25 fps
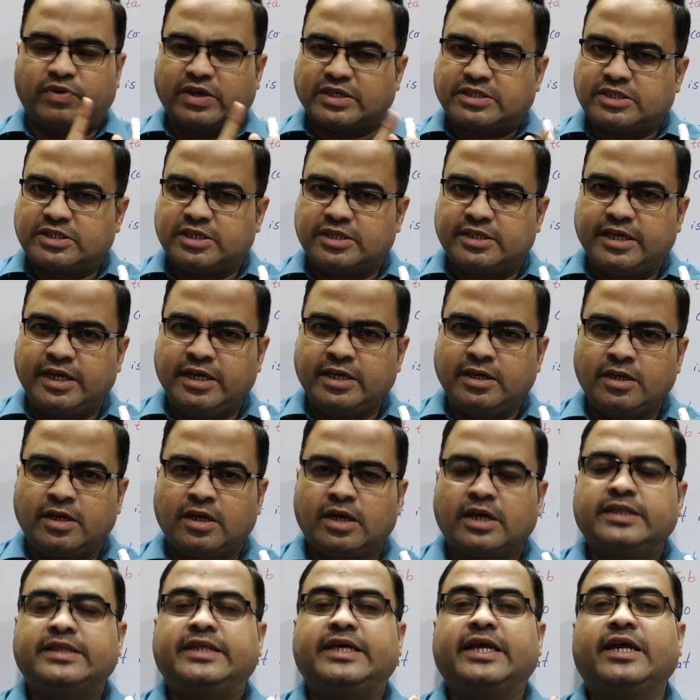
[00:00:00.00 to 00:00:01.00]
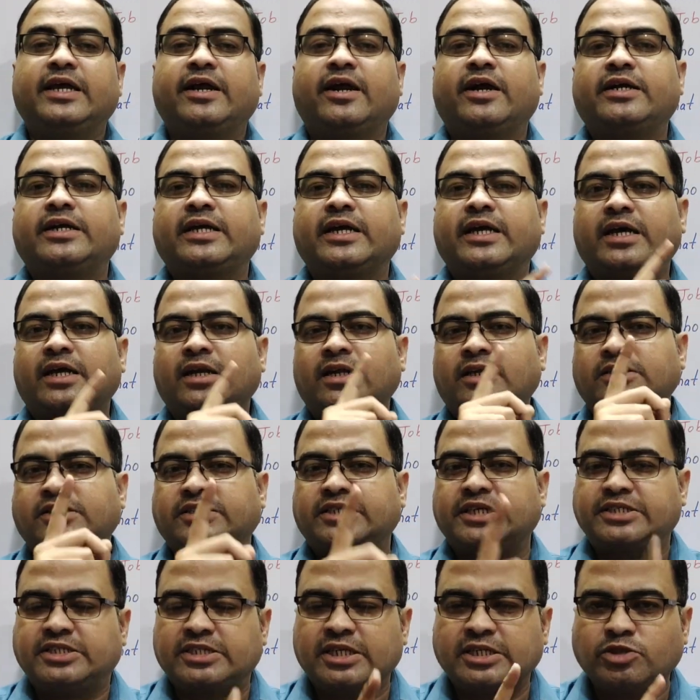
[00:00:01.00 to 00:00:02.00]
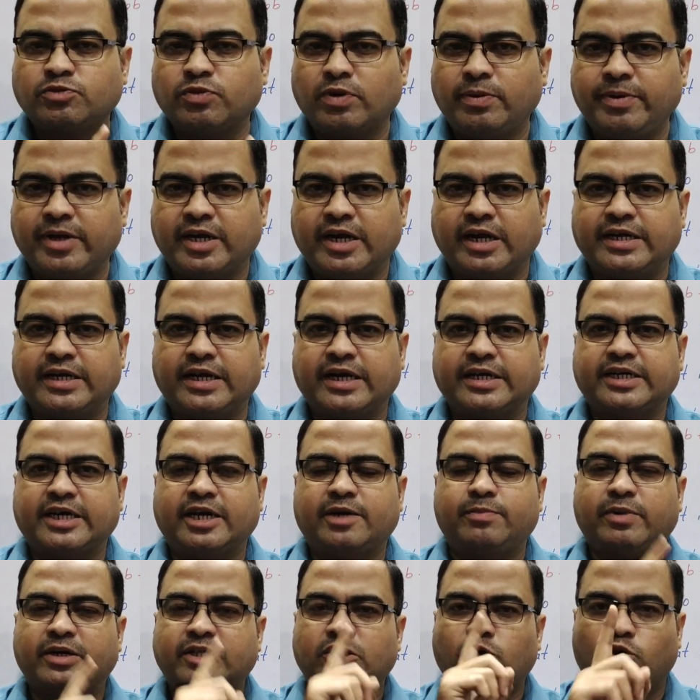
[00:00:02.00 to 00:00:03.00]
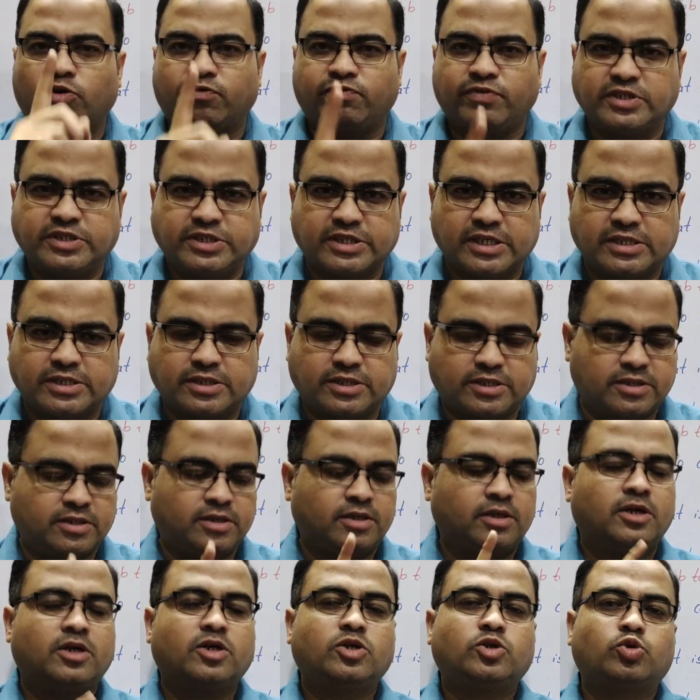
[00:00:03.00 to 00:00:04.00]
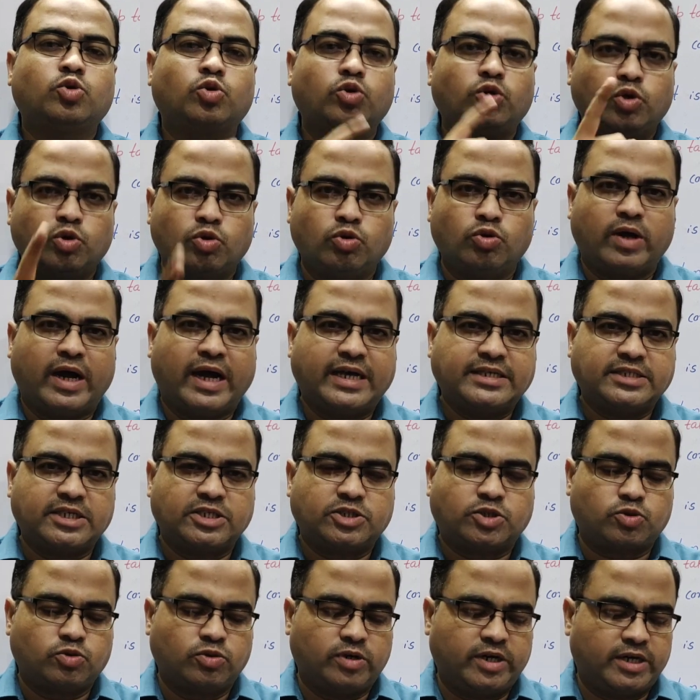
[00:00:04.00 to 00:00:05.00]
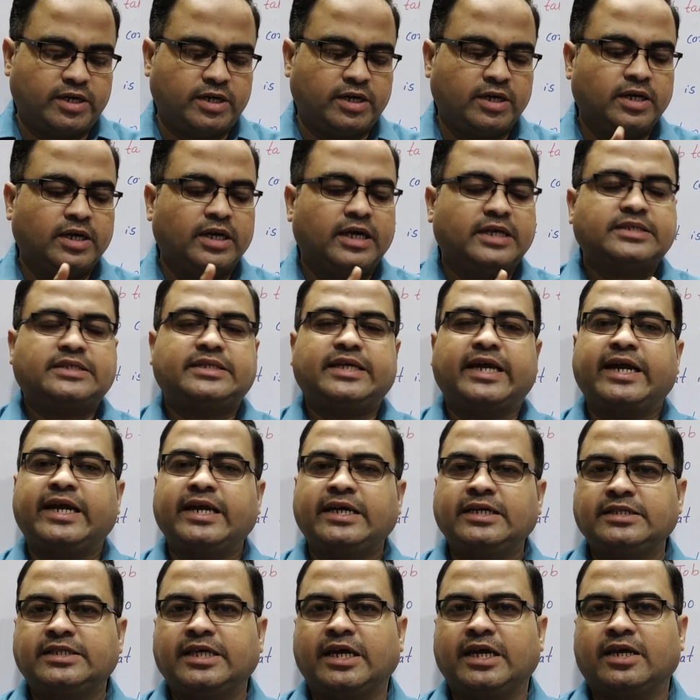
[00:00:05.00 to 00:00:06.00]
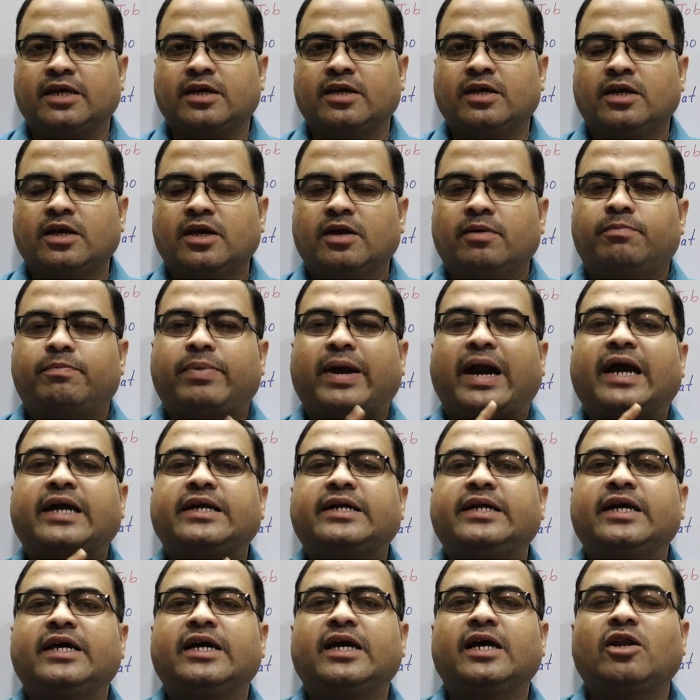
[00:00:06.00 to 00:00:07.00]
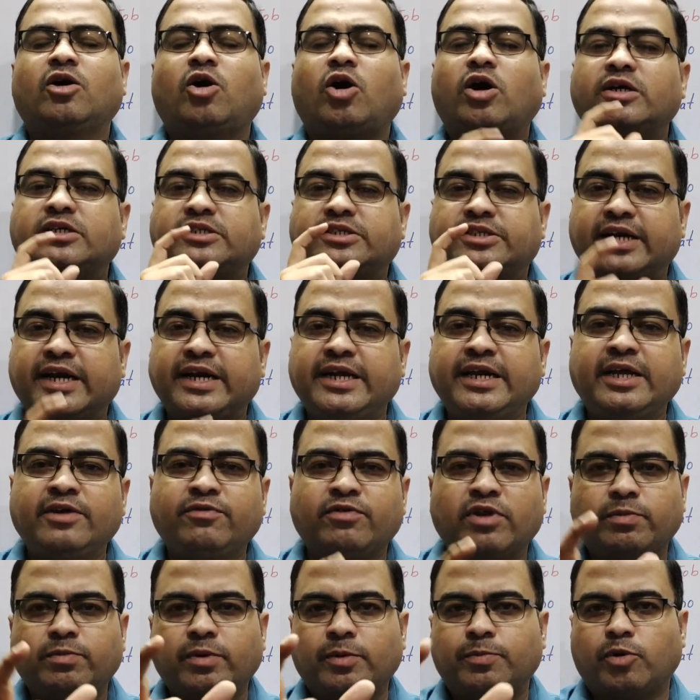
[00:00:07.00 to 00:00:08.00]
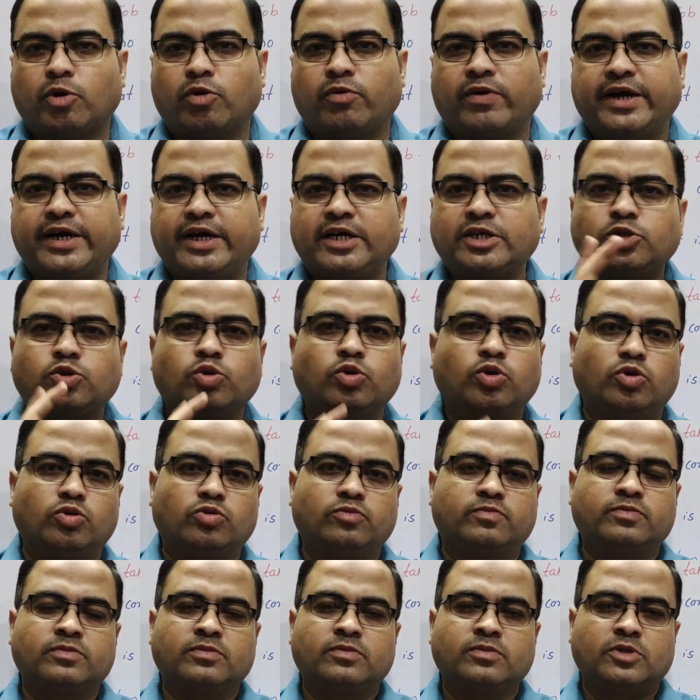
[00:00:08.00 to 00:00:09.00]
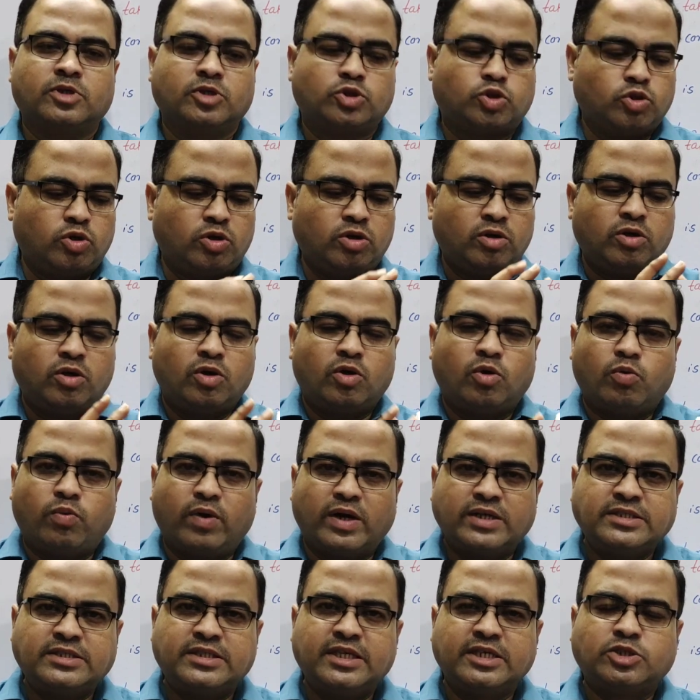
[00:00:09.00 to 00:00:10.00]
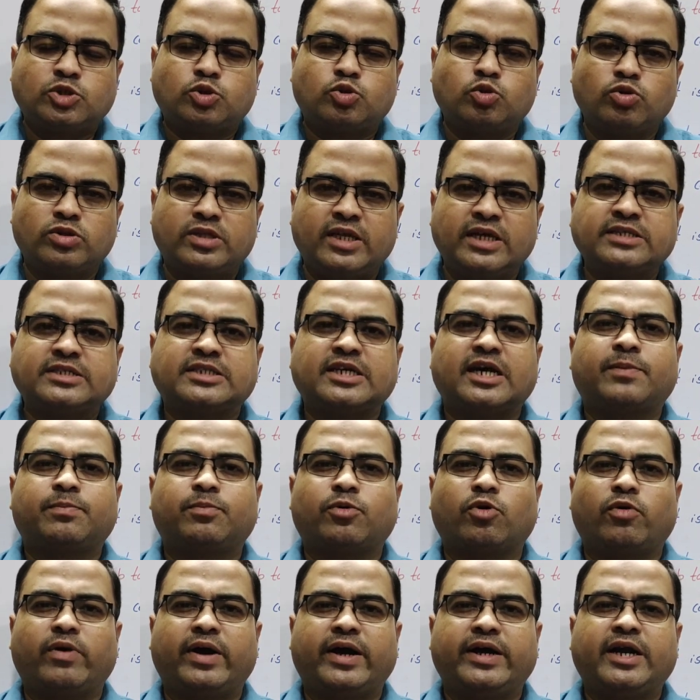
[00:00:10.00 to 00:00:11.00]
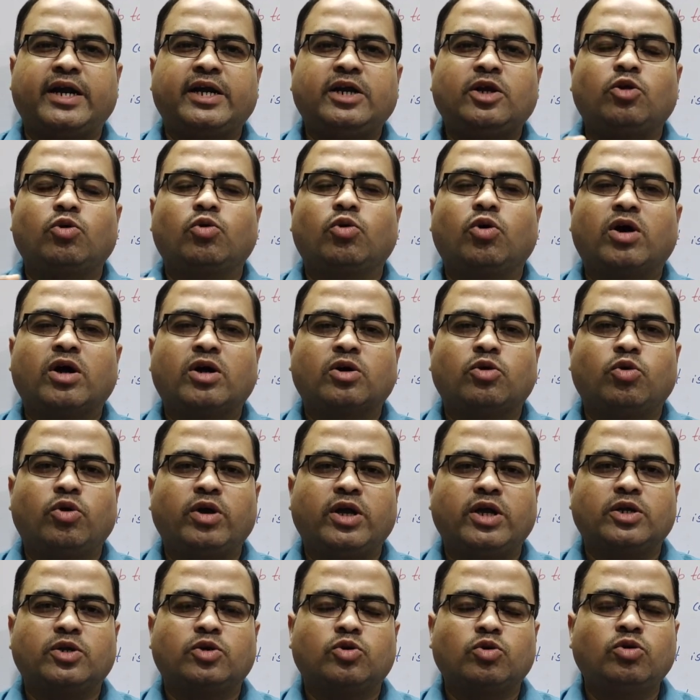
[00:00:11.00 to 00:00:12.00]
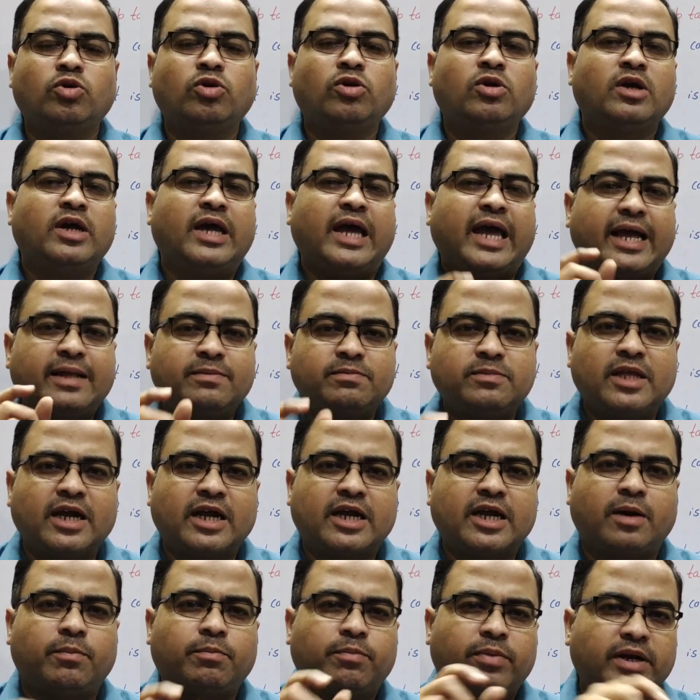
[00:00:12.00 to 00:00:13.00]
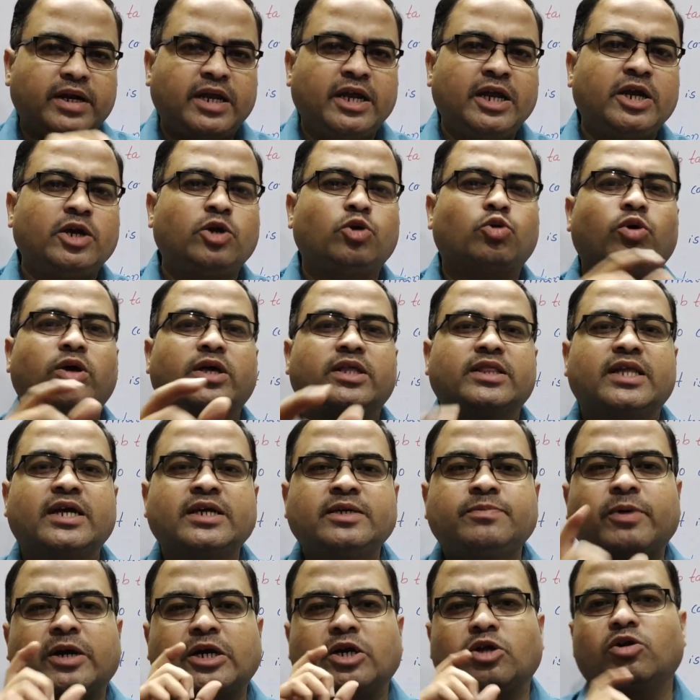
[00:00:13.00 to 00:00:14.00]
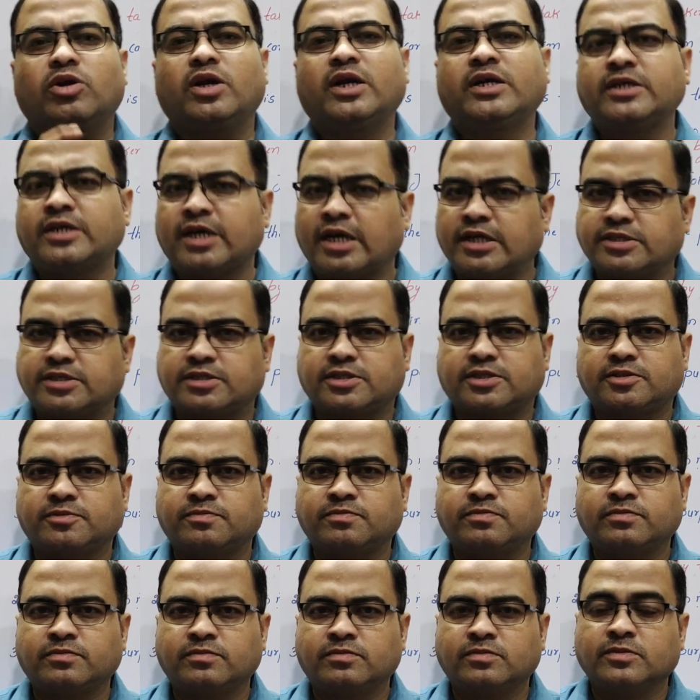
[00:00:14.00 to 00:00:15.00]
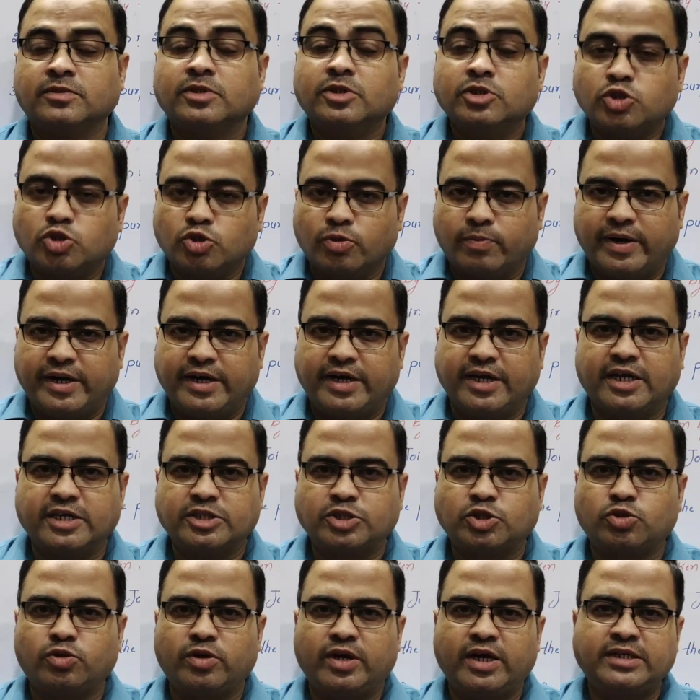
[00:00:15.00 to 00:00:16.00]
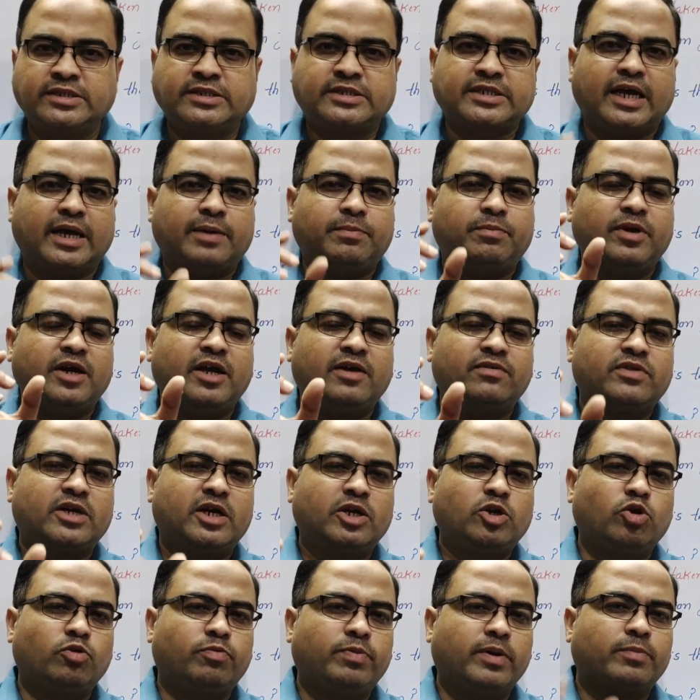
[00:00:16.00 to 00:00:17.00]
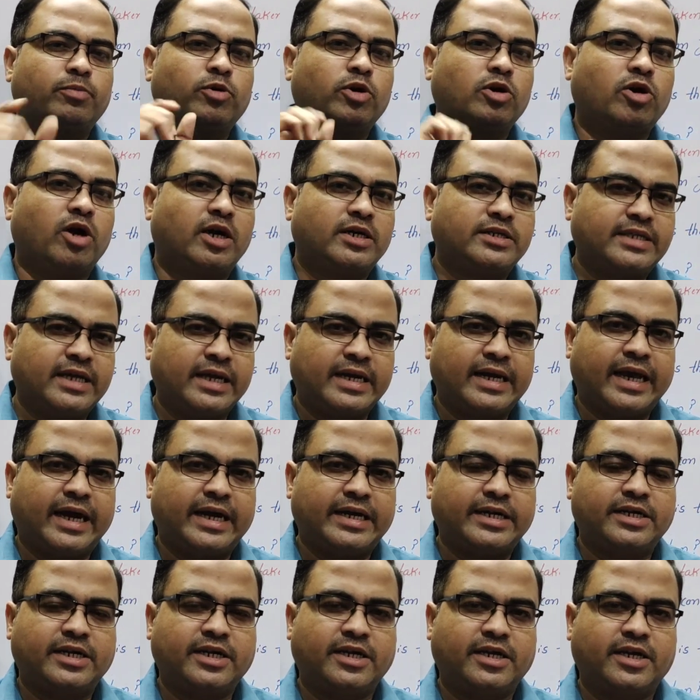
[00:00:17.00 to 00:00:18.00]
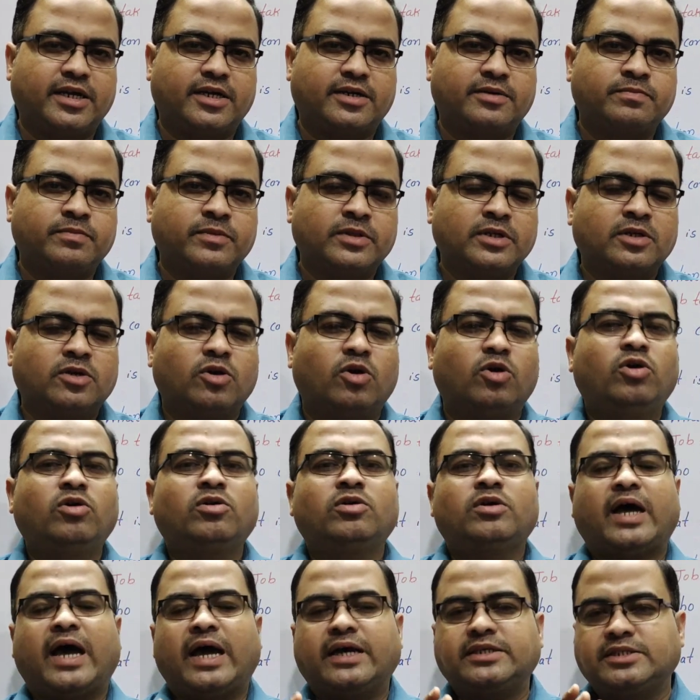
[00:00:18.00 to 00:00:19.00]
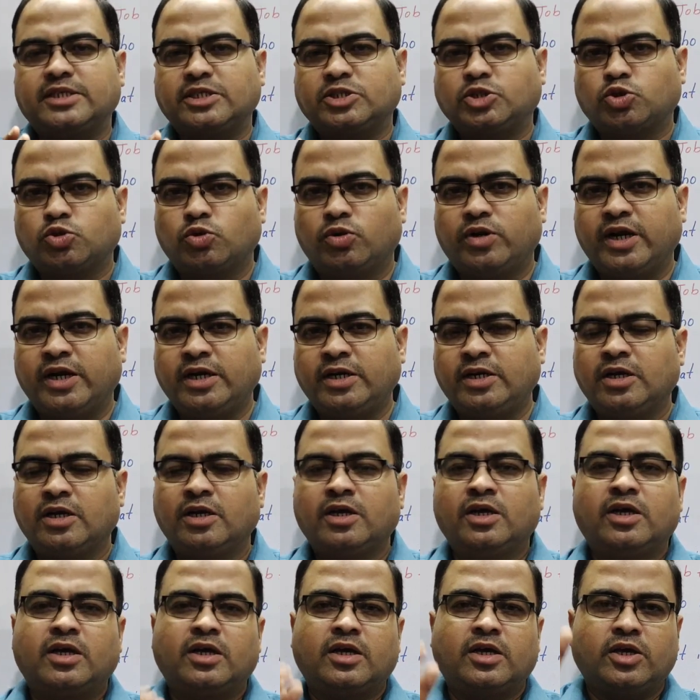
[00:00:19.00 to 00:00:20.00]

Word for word: First thing, theoretical sessions will be conducted by the officials to you as a student. Second thing, practical or training will be provided to you. So once these two things are provided, you are going to help the company in doing that particular tasks. So my dear students, I believe that you people got the clarity here. Oh, as a student,